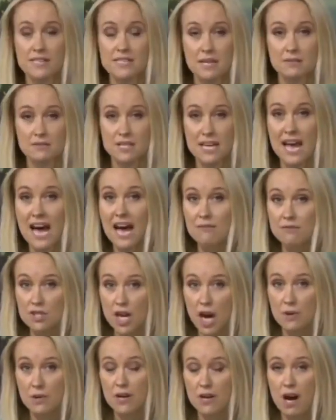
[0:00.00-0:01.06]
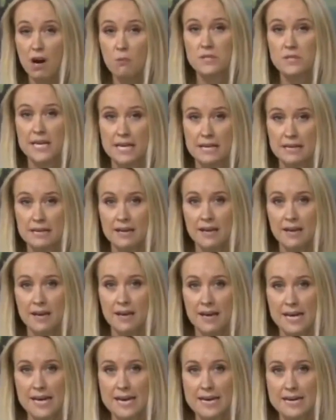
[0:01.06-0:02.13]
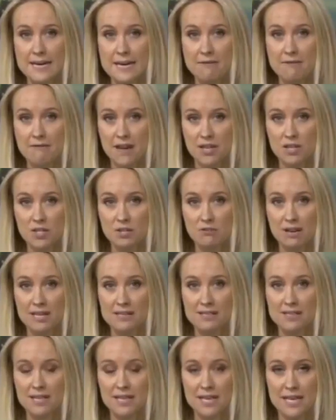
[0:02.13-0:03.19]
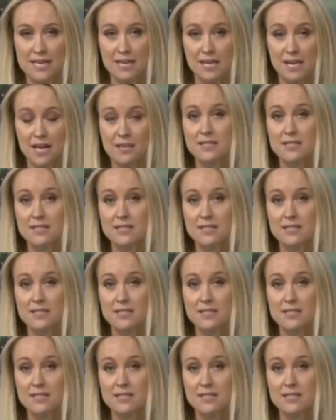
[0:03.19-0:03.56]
Figures out today have shown an uptick in infection rates in